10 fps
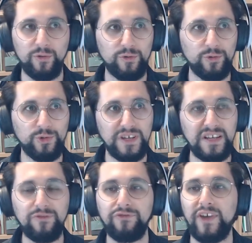really
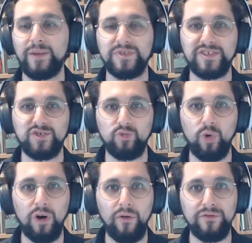famous
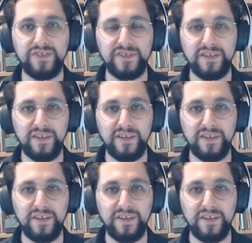dwarves